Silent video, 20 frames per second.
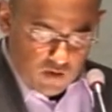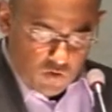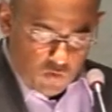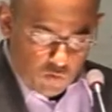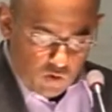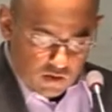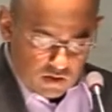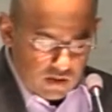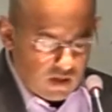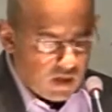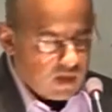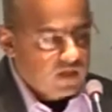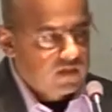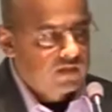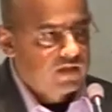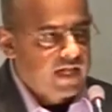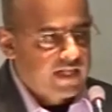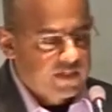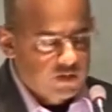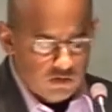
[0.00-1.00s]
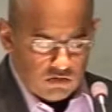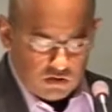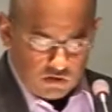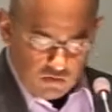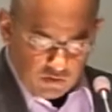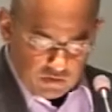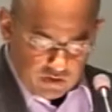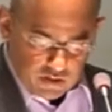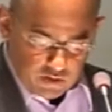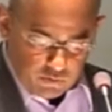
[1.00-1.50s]
What are the actual
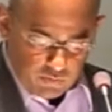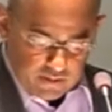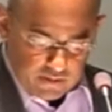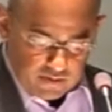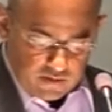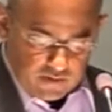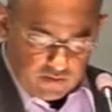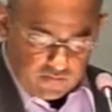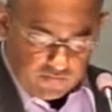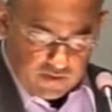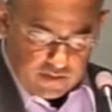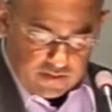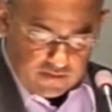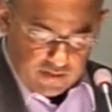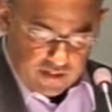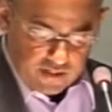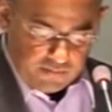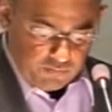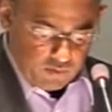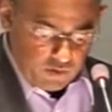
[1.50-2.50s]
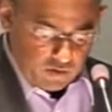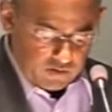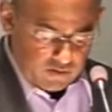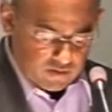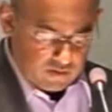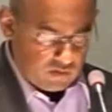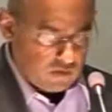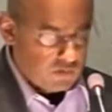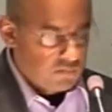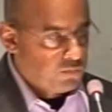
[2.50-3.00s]
consequences of the design
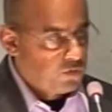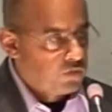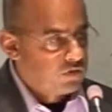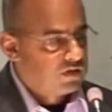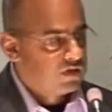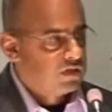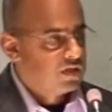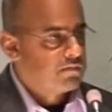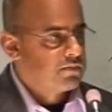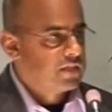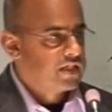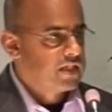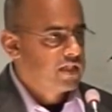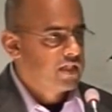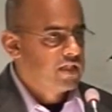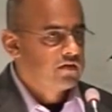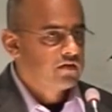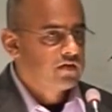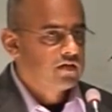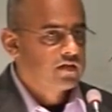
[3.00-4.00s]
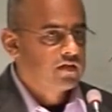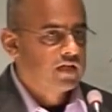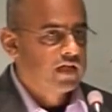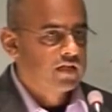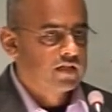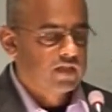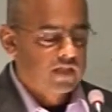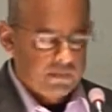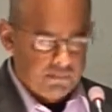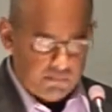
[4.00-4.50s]
process on both the material
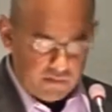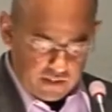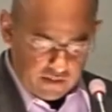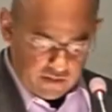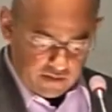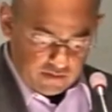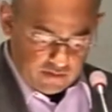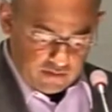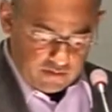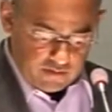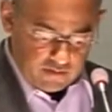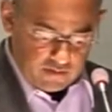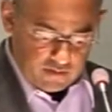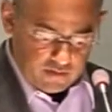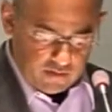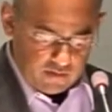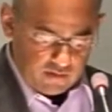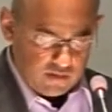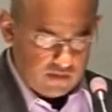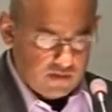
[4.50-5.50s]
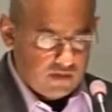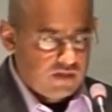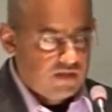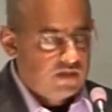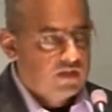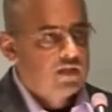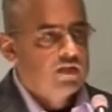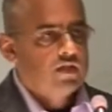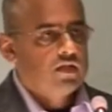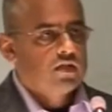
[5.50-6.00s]
and the immaterial city?
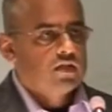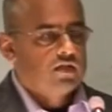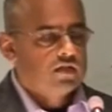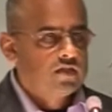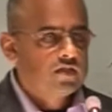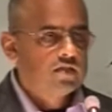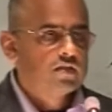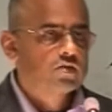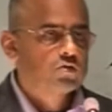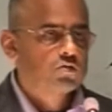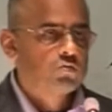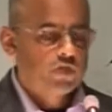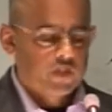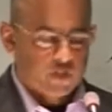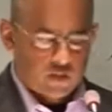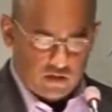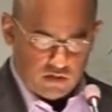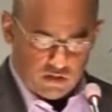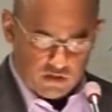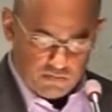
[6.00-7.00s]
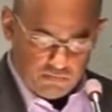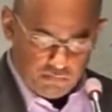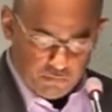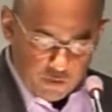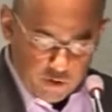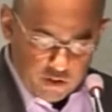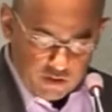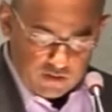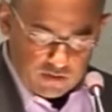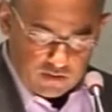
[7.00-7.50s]
This question
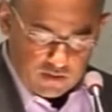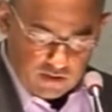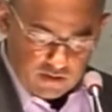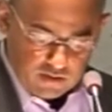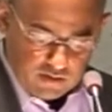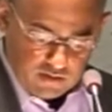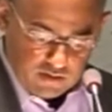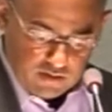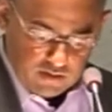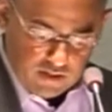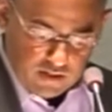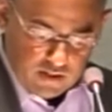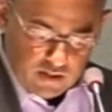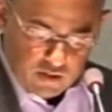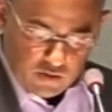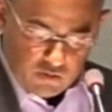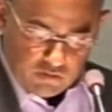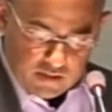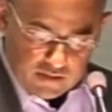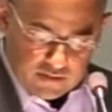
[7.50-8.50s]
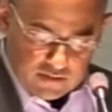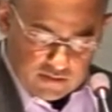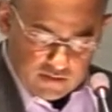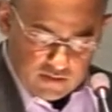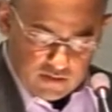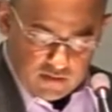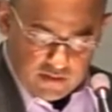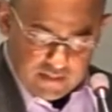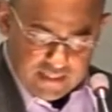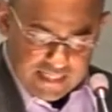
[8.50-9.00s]
pushes us to
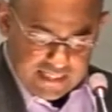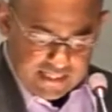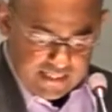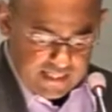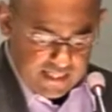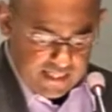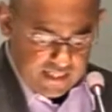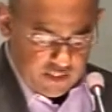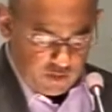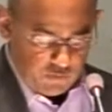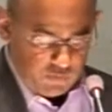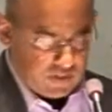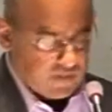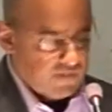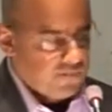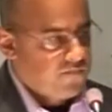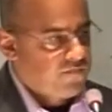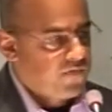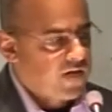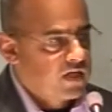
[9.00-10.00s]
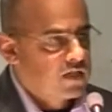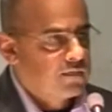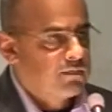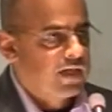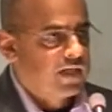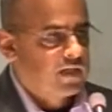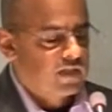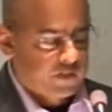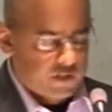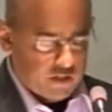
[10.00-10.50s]
consider and engage with the
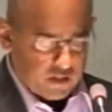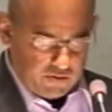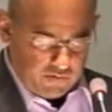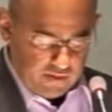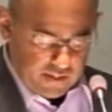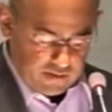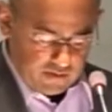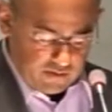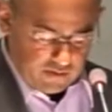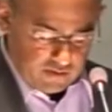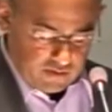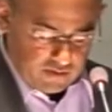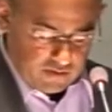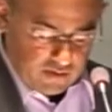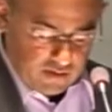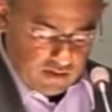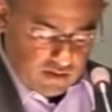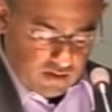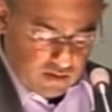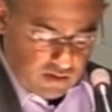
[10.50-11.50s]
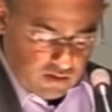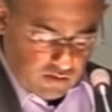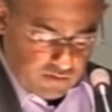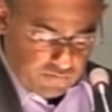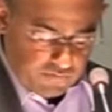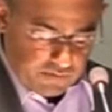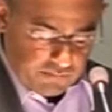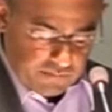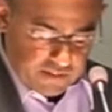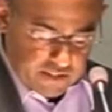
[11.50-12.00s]
fundamental generators
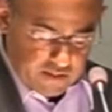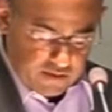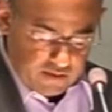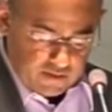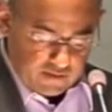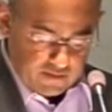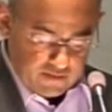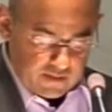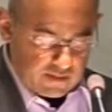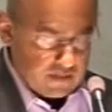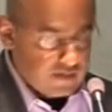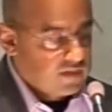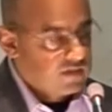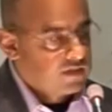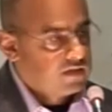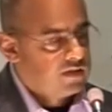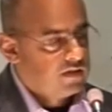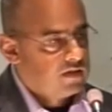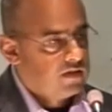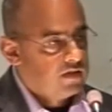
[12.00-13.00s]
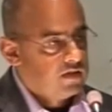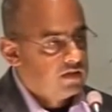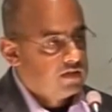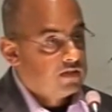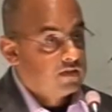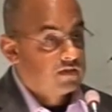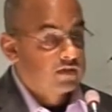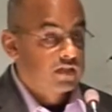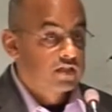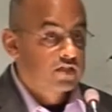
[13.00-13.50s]
of the material city,
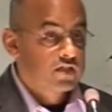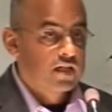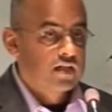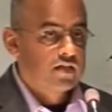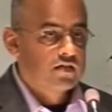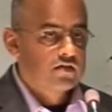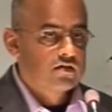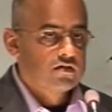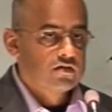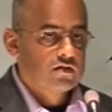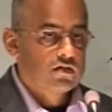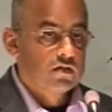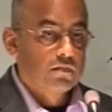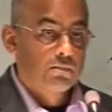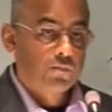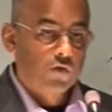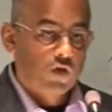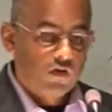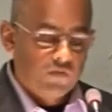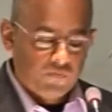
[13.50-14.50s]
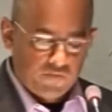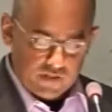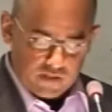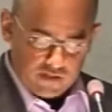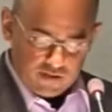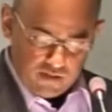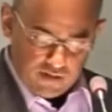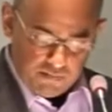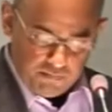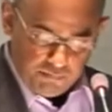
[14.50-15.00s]
such as the
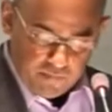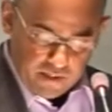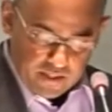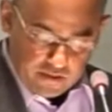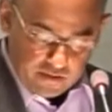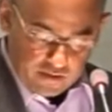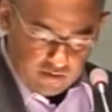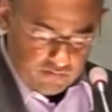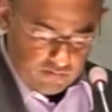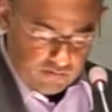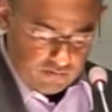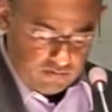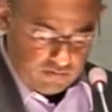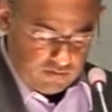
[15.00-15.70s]
profit imperative,